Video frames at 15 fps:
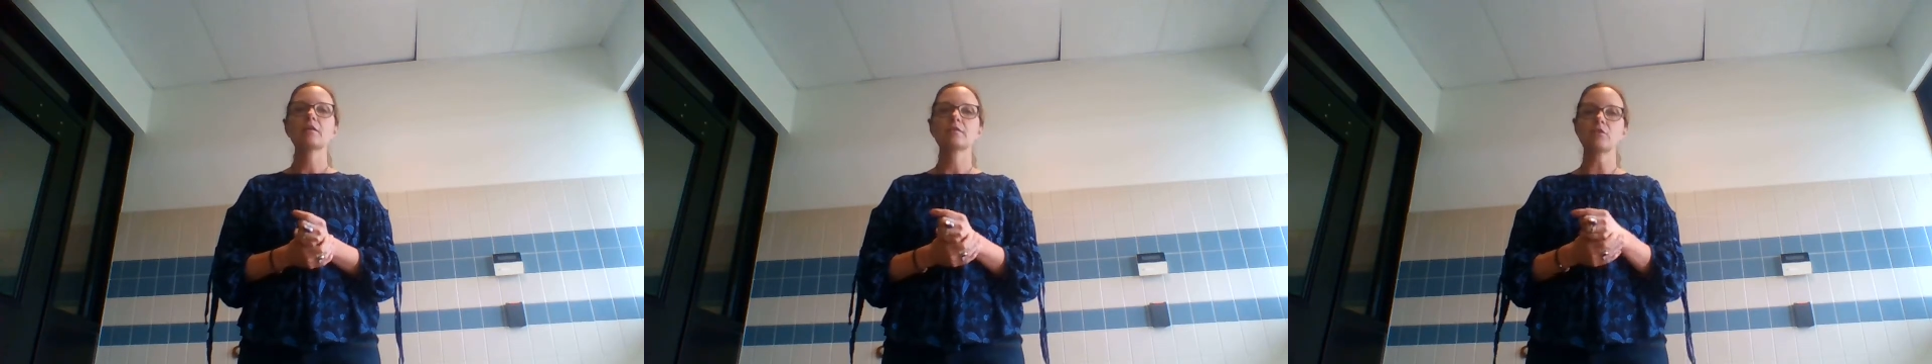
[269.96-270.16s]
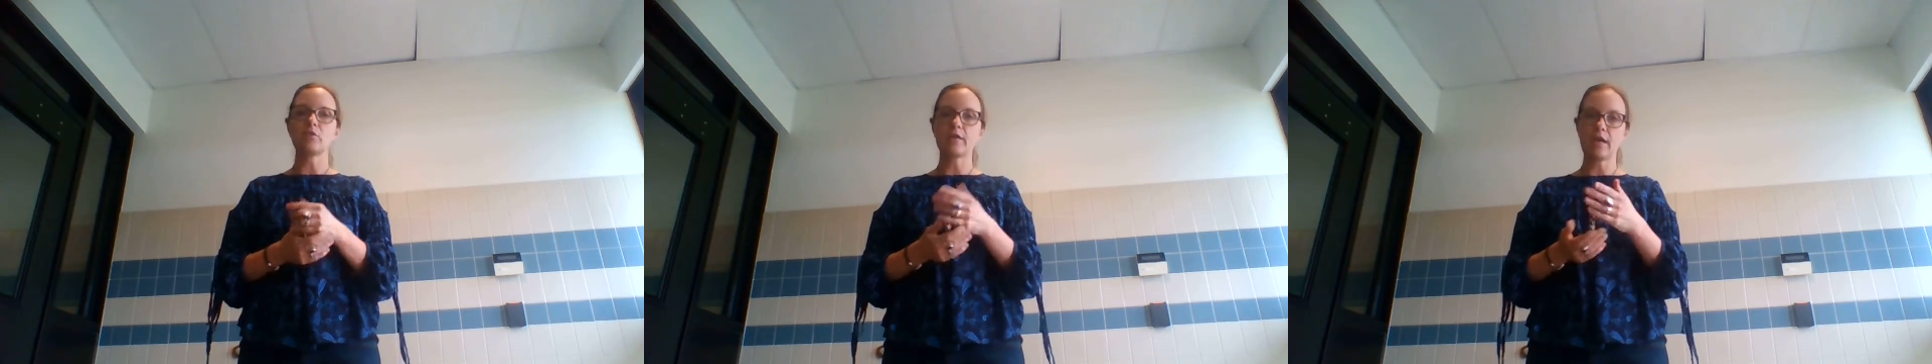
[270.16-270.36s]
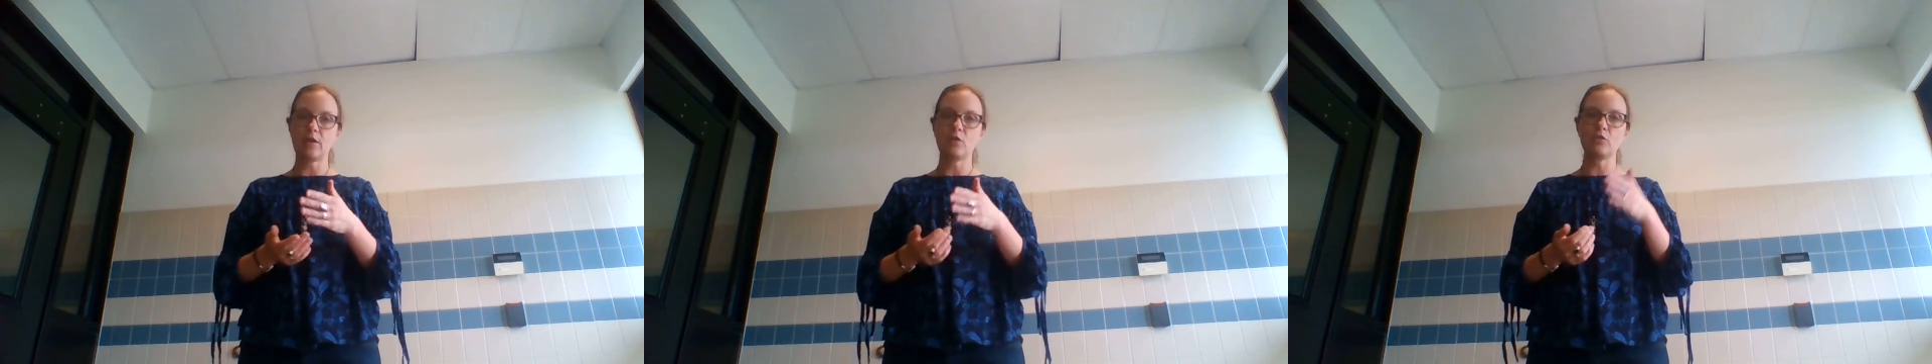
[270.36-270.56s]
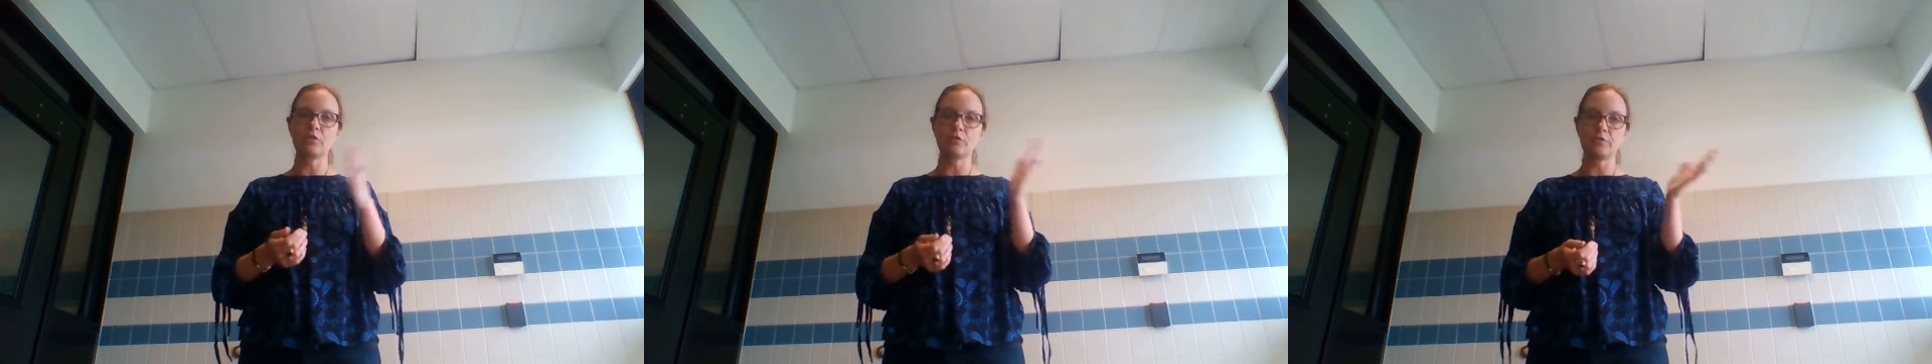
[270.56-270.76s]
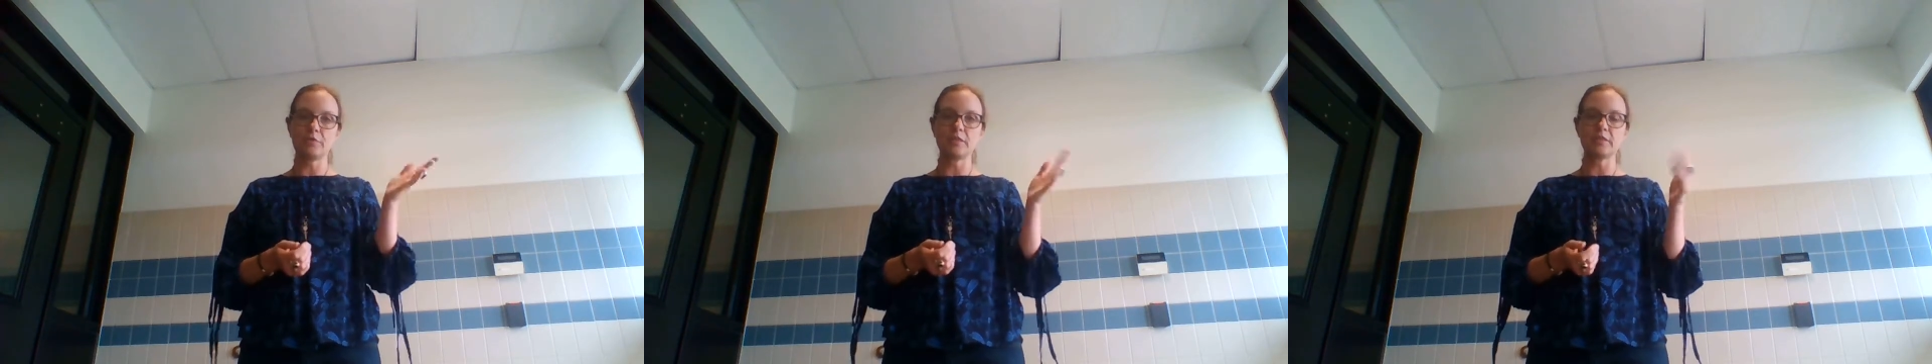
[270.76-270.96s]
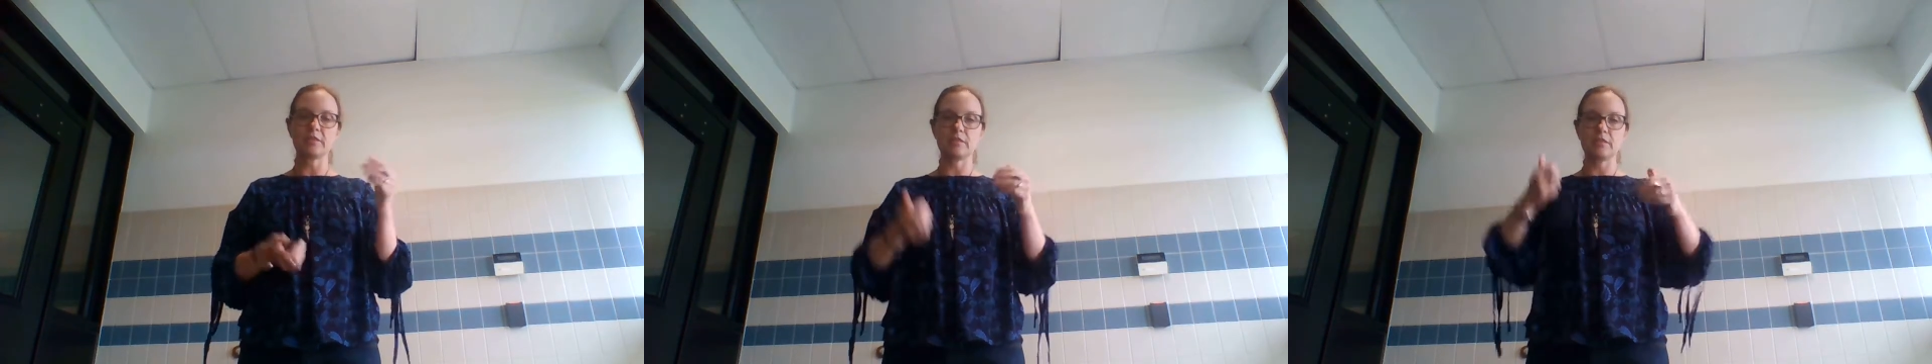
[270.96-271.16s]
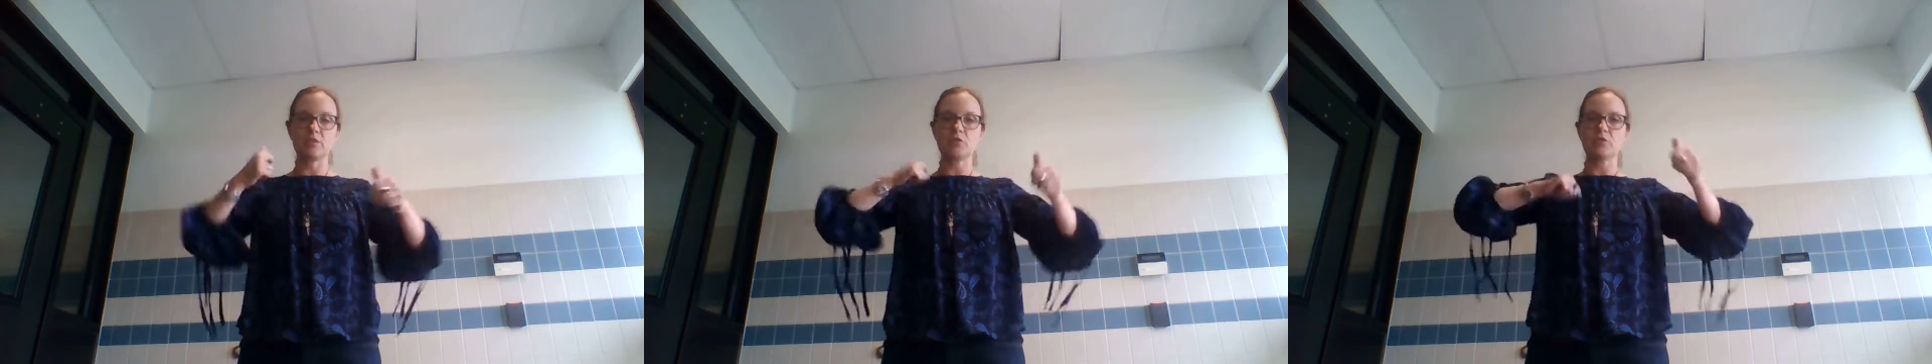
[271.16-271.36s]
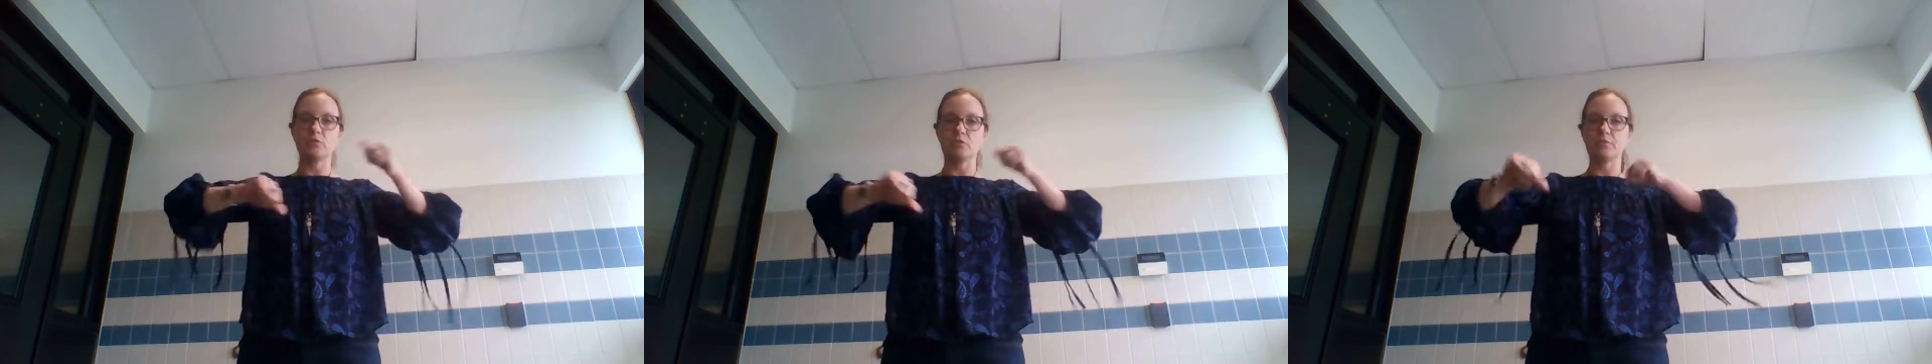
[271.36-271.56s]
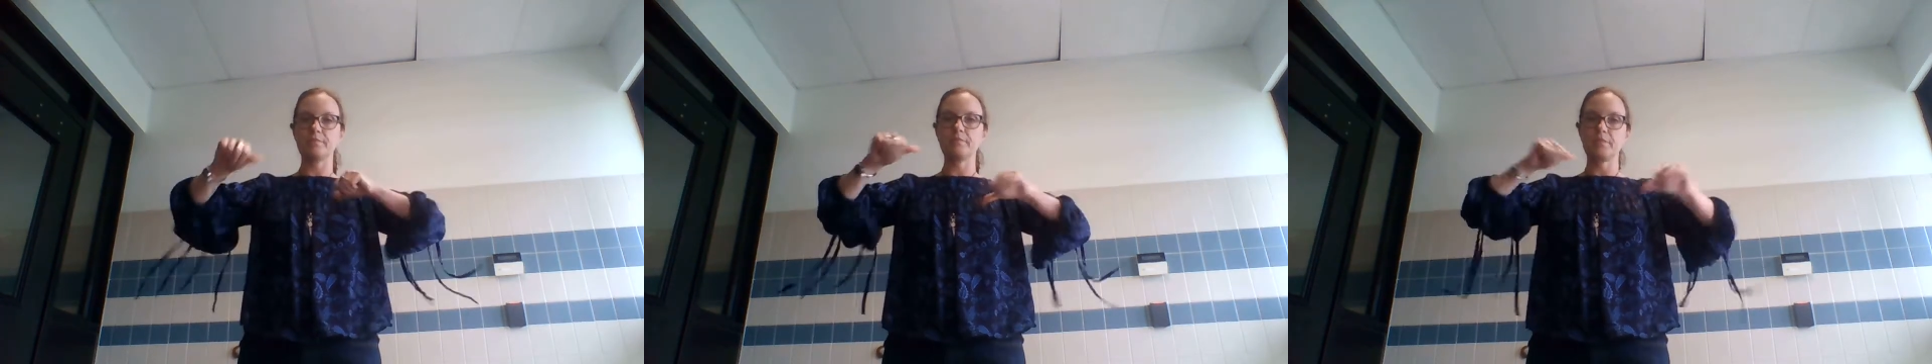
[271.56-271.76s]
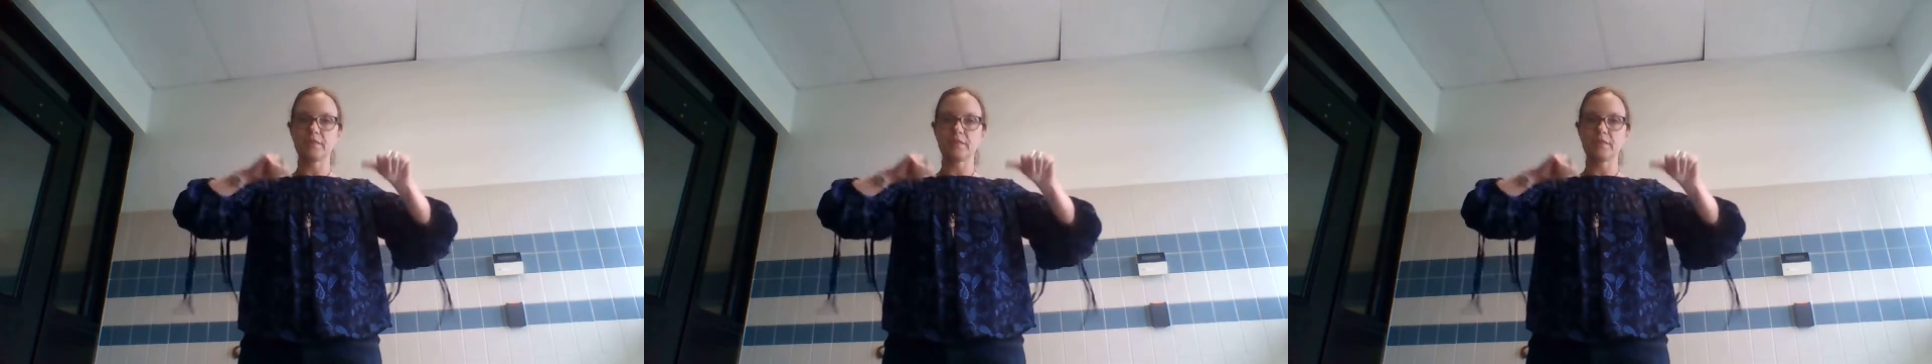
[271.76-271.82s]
So that you learned recently too.